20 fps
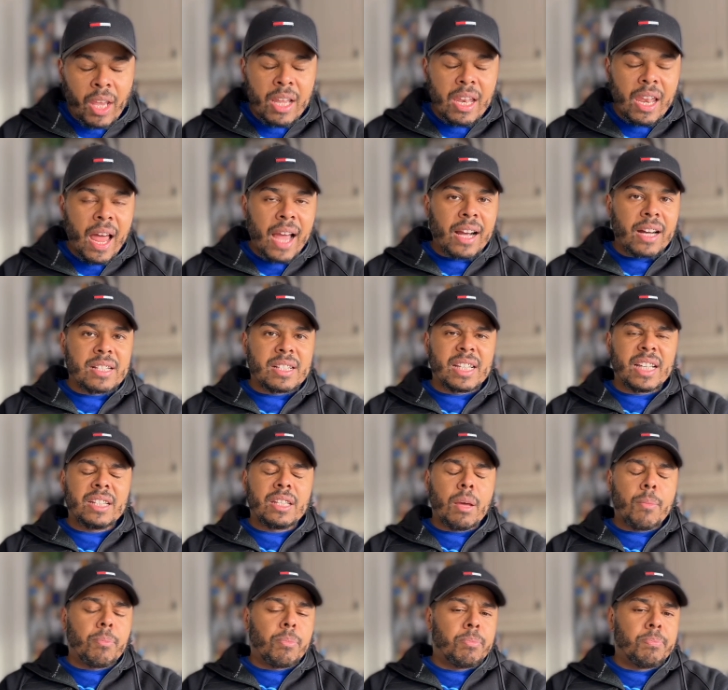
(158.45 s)
like I said,
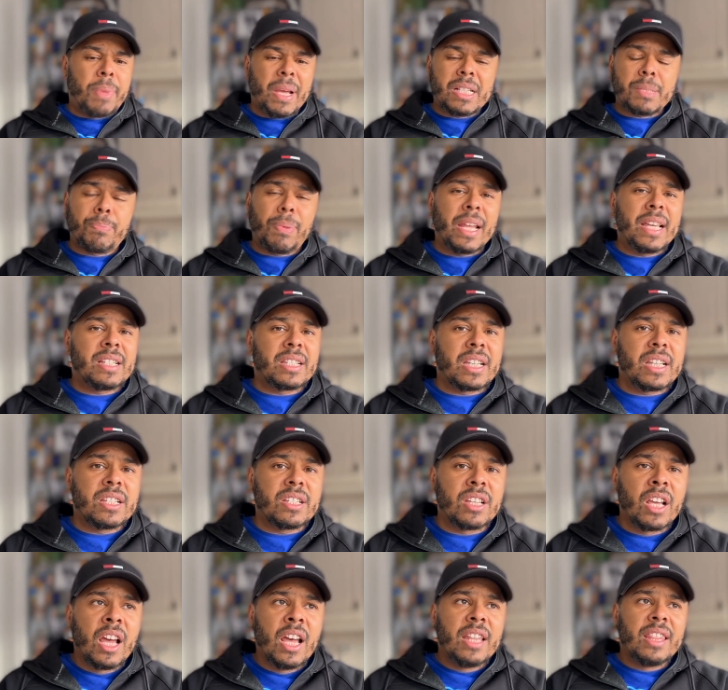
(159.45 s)
the best
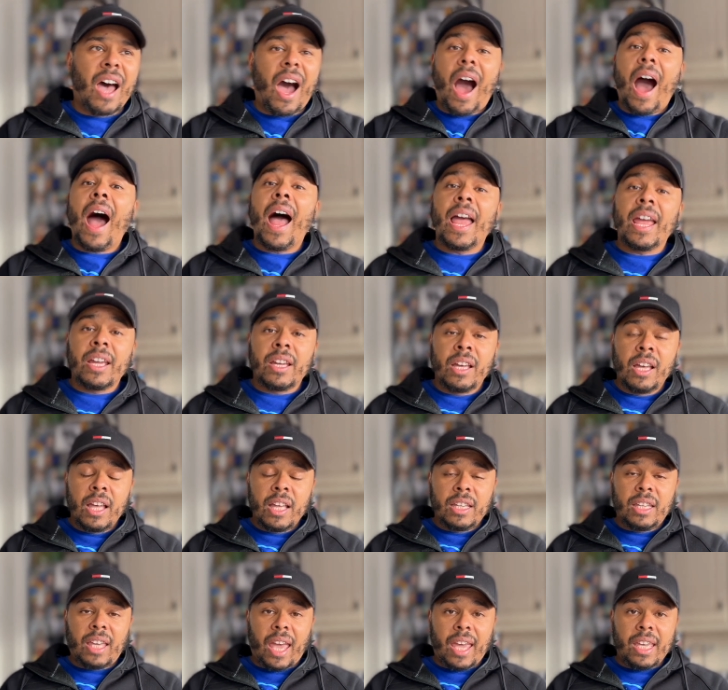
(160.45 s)
places that I
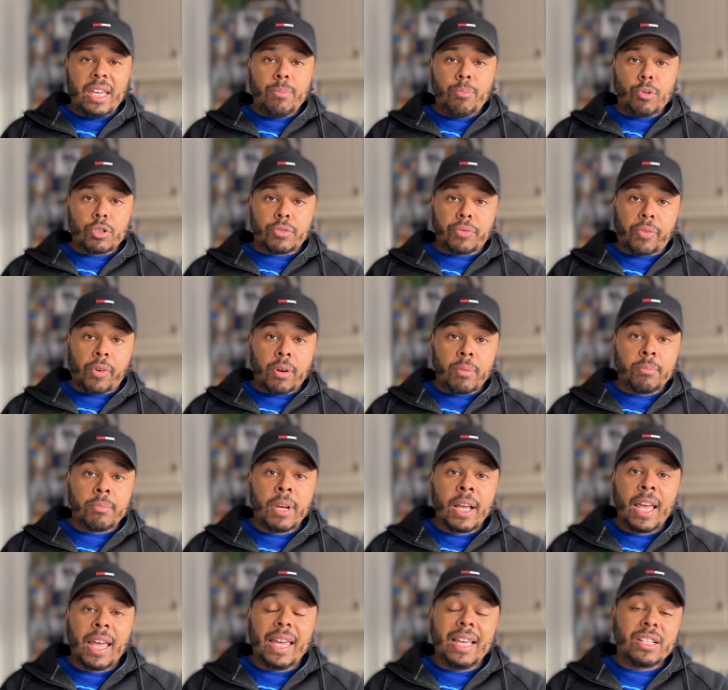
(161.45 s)
get ebooks from
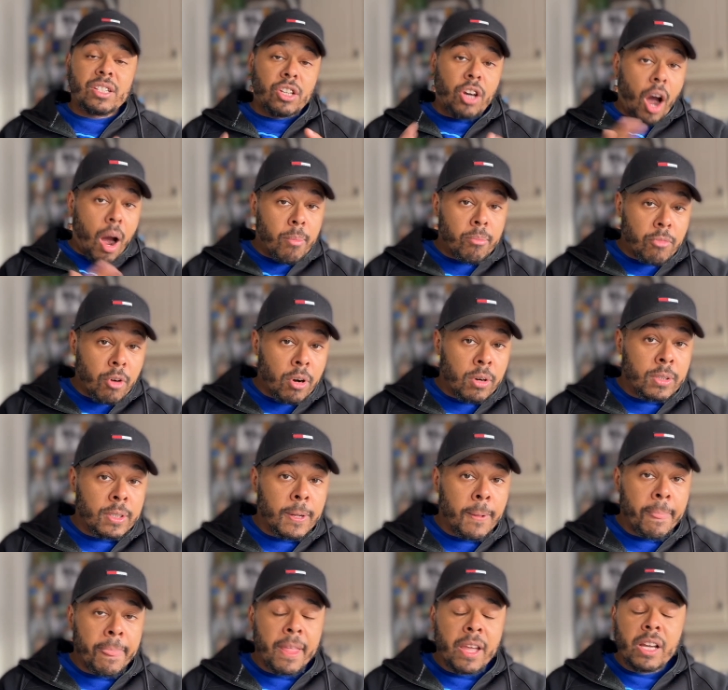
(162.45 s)
is Gumroad.
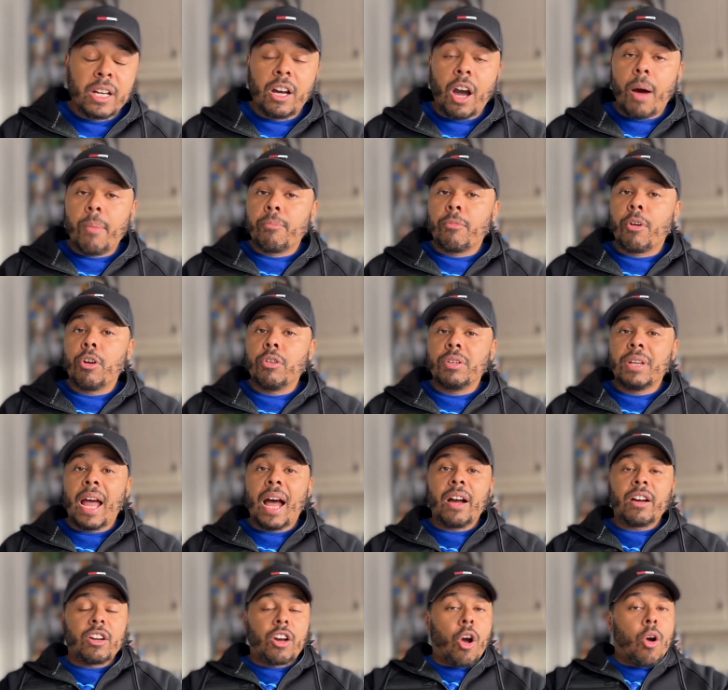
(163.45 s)
Gumroad
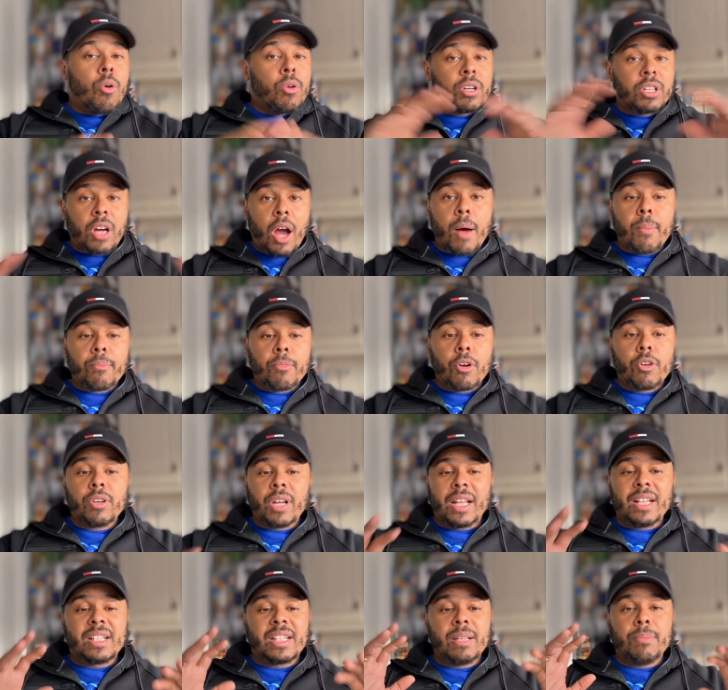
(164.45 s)
now go on Gumroad
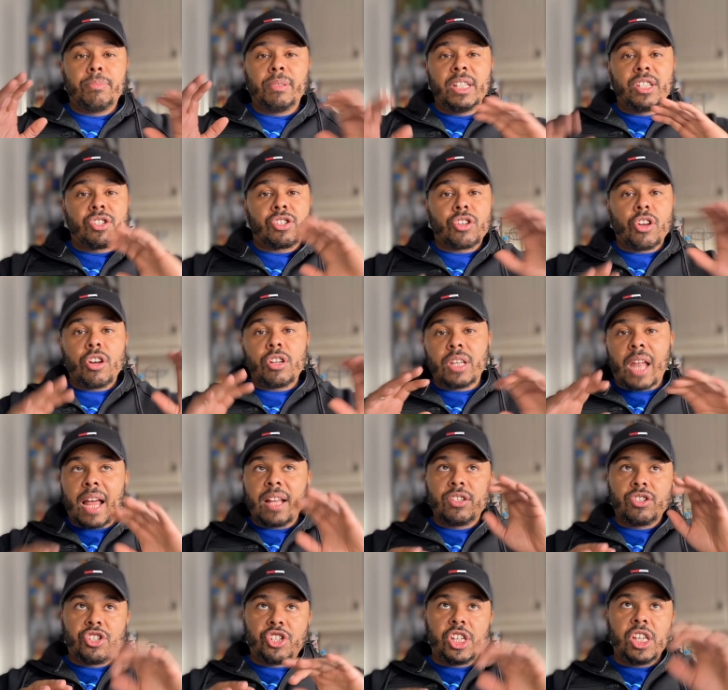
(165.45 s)
and simply search
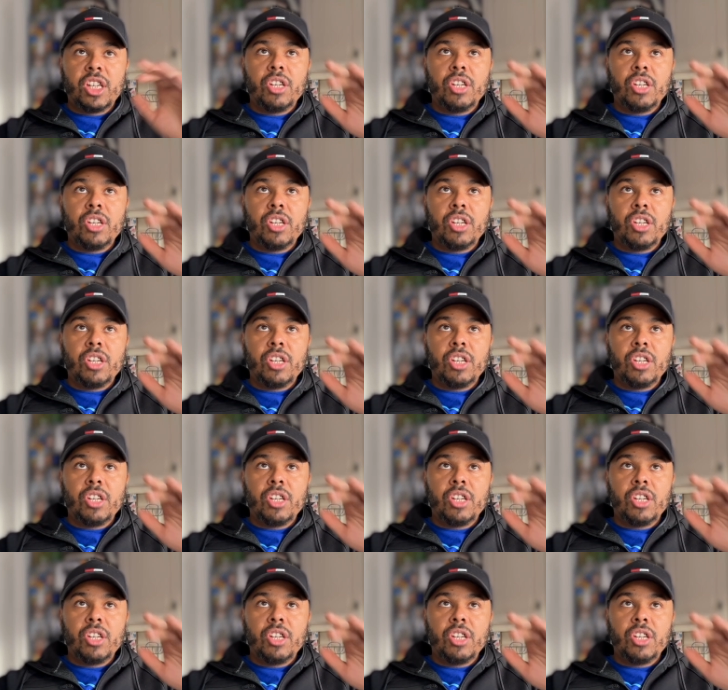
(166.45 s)
like